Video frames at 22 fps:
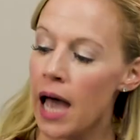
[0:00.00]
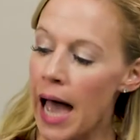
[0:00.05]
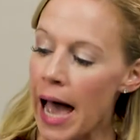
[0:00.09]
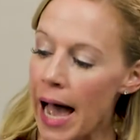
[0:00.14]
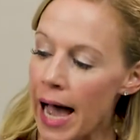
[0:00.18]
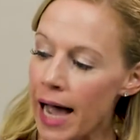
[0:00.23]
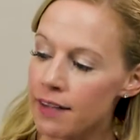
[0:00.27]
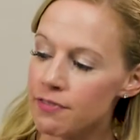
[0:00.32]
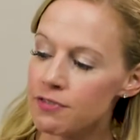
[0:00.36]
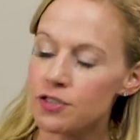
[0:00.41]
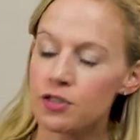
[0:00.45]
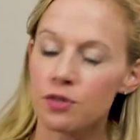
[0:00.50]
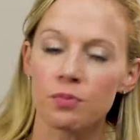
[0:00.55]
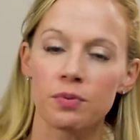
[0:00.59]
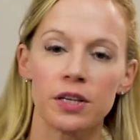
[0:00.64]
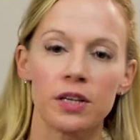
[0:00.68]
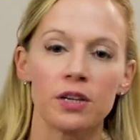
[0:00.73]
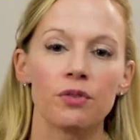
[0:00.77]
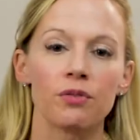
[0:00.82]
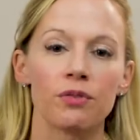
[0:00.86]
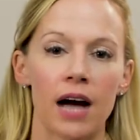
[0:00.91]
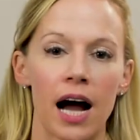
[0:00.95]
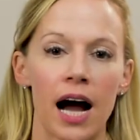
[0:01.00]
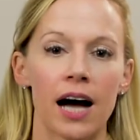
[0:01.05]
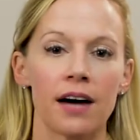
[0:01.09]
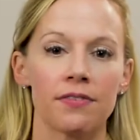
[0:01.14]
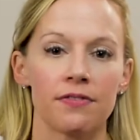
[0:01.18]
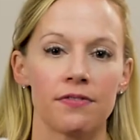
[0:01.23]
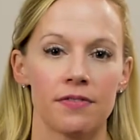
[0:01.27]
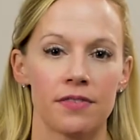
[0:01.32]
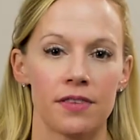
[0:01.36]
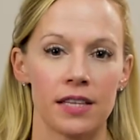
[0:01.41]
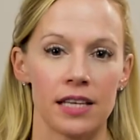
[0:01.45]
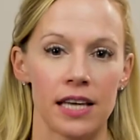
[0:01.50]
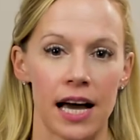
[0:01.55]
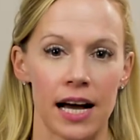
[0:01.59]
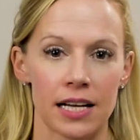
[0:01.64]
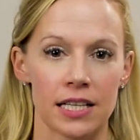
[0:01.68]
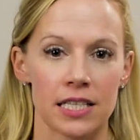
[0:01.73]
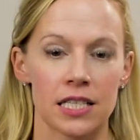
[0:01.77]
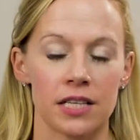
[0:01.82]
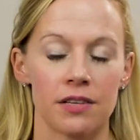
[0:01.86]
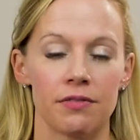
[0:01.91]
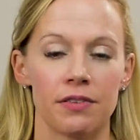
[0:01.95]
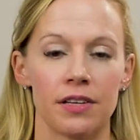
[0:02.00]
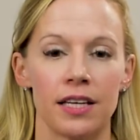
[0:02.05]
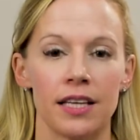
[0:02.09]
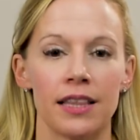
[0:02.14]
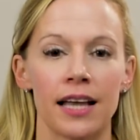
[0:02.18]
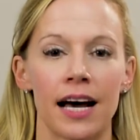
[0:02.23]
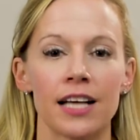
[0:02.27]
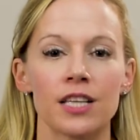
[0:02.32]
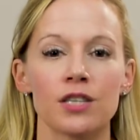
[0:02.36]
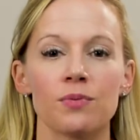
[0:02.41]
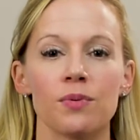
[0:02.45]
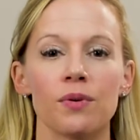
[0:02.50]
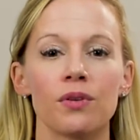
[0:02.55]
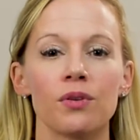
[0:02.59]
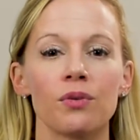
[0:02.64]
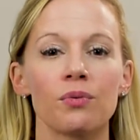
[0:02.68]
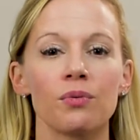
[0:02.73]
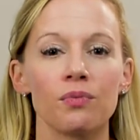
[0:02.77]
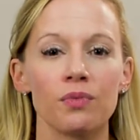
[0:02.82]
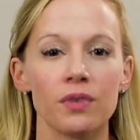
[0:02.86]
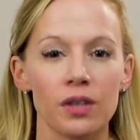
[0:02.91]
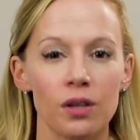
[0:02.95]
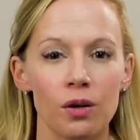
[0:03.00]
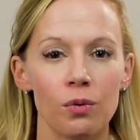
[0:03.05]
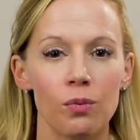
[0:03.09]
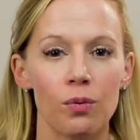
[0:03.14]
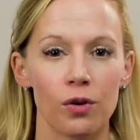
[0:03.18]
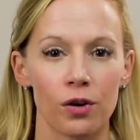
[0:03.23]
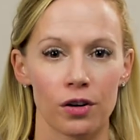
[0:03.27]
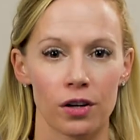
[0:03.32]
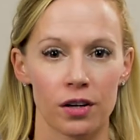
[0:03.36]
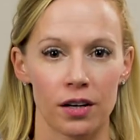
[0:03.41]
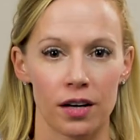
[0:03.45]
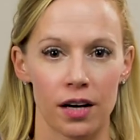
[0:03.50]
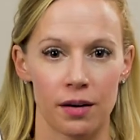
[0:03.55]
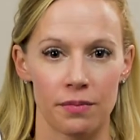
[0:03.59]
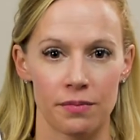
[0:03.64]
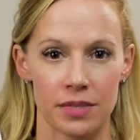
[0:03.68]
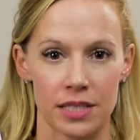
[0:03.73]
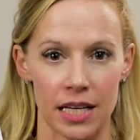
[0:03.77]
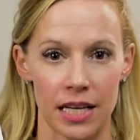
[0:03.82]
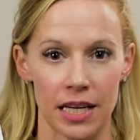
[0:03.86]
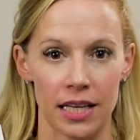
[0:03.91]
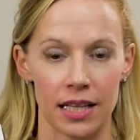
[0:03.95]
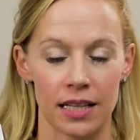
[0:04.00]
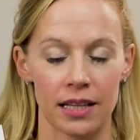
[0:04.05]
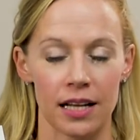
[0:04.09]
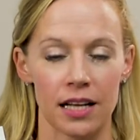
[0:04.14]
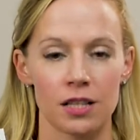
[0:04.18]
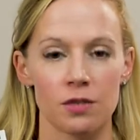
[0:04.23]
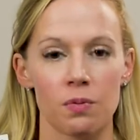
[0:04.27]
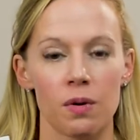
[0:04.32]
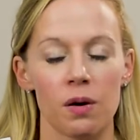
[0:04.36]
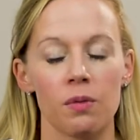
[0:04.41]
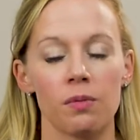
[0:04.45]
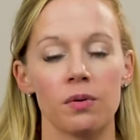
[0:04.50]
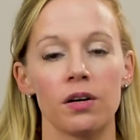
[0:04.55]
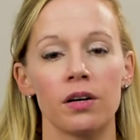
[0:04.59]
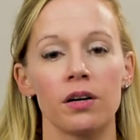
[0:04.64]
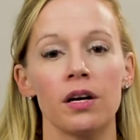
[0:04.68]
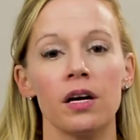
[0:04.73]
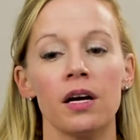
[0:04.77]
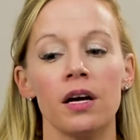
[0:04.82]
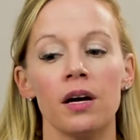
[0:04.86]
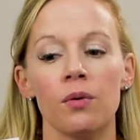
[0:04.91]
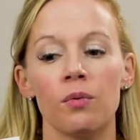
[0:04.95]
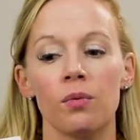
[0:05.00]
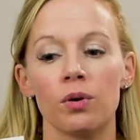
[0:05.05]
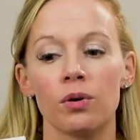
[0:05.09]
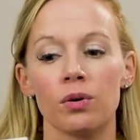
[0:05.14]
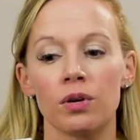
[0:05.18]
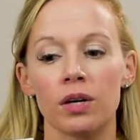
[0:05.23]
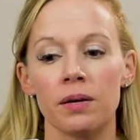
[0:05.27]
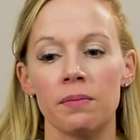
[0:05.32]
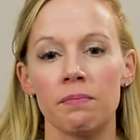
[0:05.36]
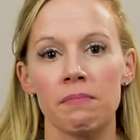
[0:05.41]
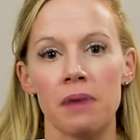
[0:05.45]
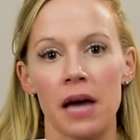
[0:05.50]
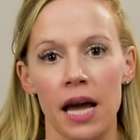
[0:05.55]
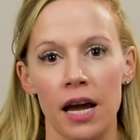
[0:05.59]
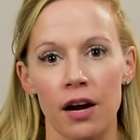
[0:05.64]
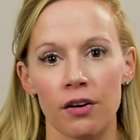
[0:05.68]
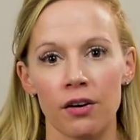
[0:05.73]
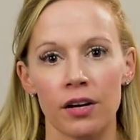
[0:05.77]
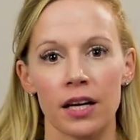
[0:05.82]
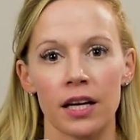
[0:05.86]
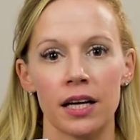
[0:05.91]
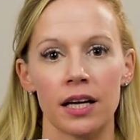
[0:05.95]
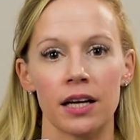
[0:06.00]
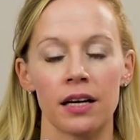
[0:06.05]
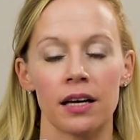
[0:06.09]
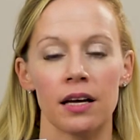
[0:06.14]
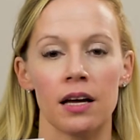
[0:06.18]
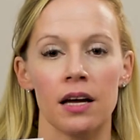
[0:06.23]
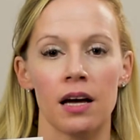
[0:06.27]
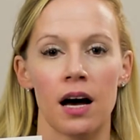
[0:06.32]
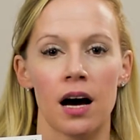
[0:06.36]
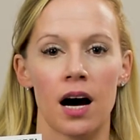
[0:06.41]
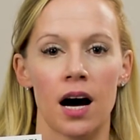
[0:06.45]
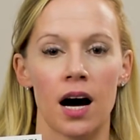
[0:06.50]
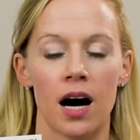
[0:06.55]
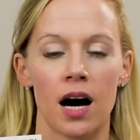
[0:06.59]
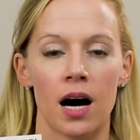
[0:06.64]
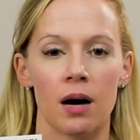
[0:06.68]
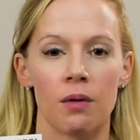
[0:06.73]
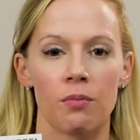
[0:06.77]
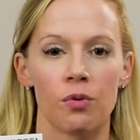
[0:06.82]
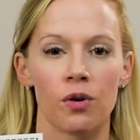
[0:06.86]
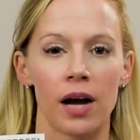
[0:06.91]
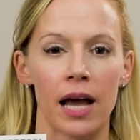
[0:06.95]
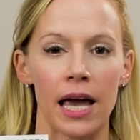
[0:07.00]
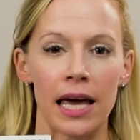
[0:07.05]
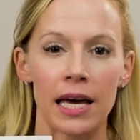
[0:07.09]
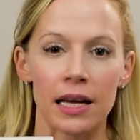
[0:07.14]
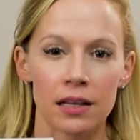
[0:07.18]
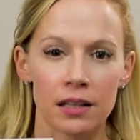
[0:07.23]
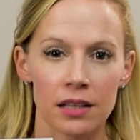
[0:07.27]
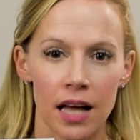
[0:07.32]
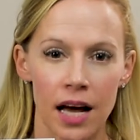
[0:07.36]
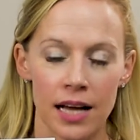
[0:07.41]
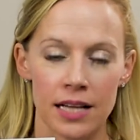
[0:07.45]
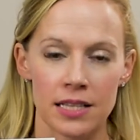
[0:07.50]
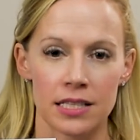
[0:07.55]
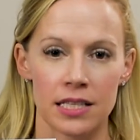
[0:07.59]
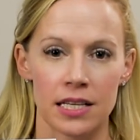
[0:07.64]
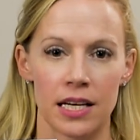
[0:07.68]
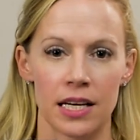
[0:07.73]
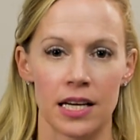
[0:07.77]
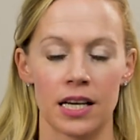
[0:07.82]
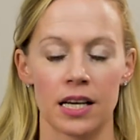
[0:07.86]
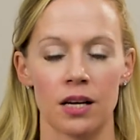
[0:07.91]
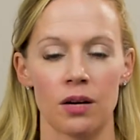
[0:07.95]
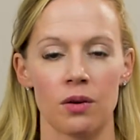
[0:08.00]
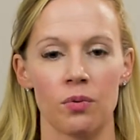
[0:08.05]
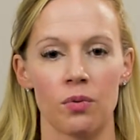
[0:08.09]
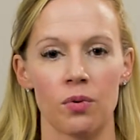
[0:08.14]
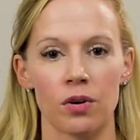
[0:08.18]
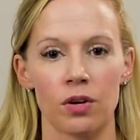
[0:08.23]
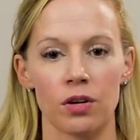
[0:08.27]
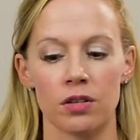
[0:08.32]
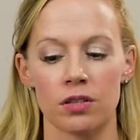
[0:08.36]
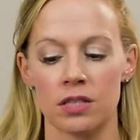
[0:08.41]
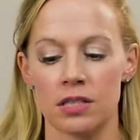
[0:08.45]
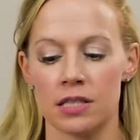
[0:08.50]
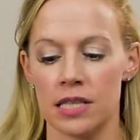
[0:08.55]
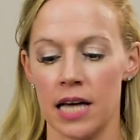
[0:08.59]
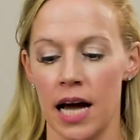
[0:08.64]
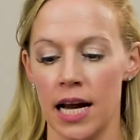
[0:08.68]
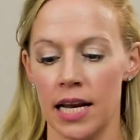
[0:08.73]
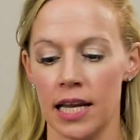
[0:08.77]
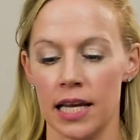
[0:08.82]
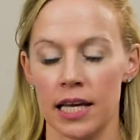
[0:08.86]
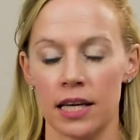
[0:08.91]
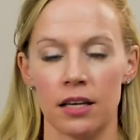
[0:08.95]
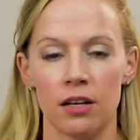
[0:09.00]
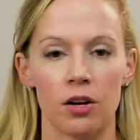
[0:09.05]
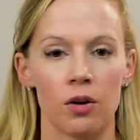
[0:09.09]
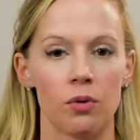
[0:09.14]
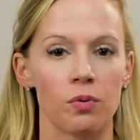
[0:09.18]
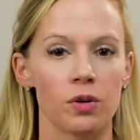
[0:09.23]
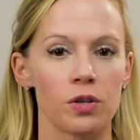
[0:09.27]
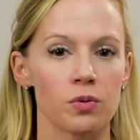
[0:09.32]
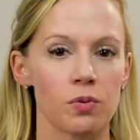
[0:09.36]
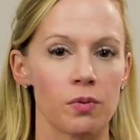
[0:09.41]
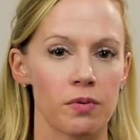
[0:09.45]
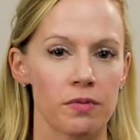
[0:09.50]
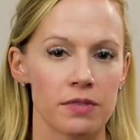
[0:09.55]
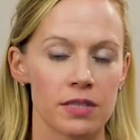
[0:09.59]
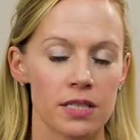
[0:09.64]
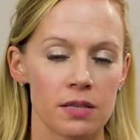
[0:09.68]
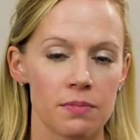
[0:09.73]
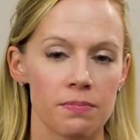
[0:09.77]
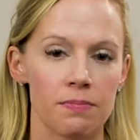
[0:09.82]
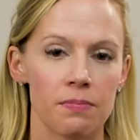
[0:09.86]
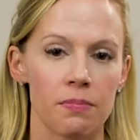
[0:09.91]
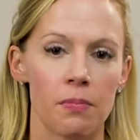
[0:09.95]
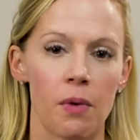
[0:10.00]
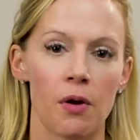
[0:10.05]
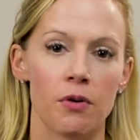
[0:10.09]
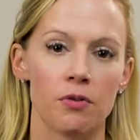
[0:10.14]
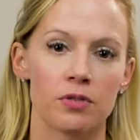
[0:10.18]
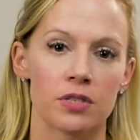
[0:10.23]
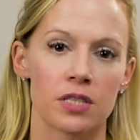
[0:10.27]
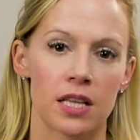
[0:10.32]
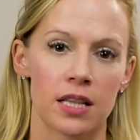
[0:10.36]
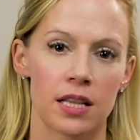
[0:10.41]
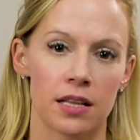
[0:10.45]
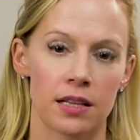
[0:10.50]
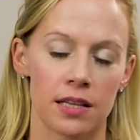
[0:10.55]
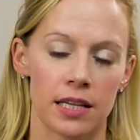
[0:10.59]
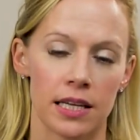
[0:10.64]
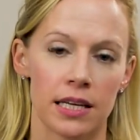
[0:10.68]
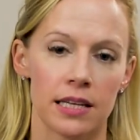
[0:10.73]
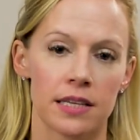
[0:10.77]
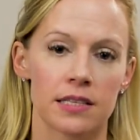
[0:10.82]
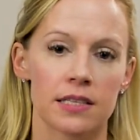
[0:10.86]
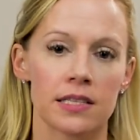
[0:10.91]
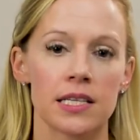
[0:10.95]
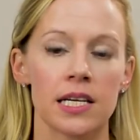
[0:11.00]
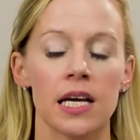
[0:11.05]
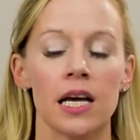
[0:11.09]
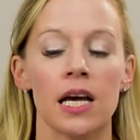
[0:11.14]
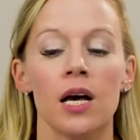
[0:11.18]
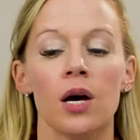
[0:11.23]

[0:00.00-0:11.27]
After we graph the activity, that's where the real work comes in. That's where we're comparing, we're analyzing, we're deciding, you know, which one was the most and the least.